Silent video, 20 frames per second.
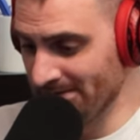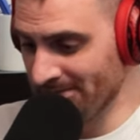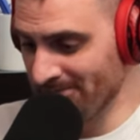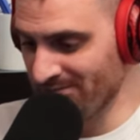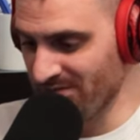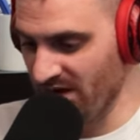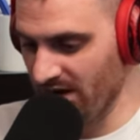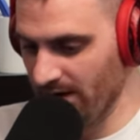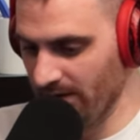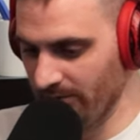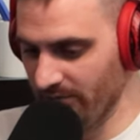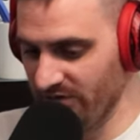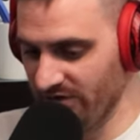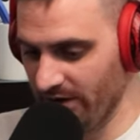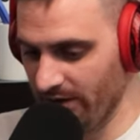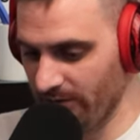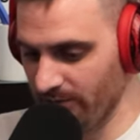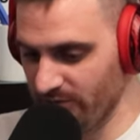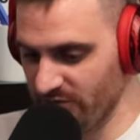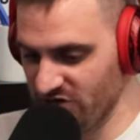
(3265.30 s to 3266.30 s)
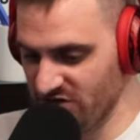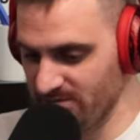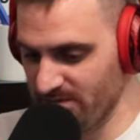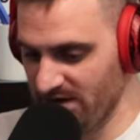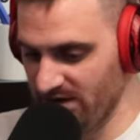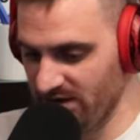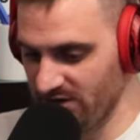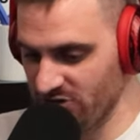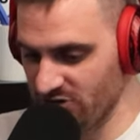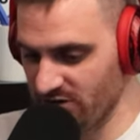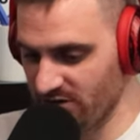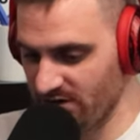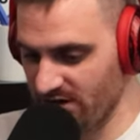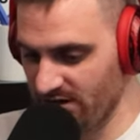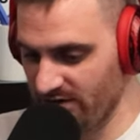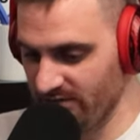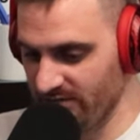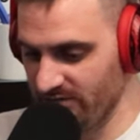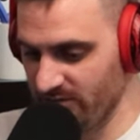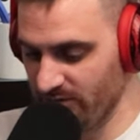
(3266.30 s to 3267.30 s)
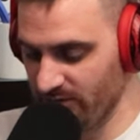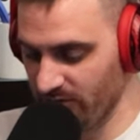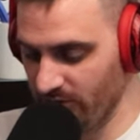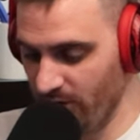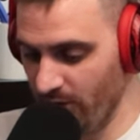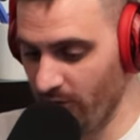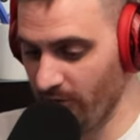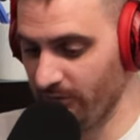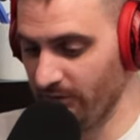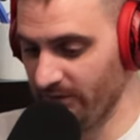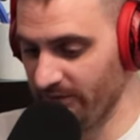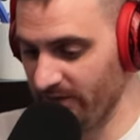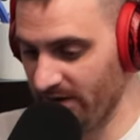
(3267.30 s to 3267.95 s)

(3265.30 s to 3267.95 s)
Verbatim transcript: Um, so just making sure you're kind of hopefully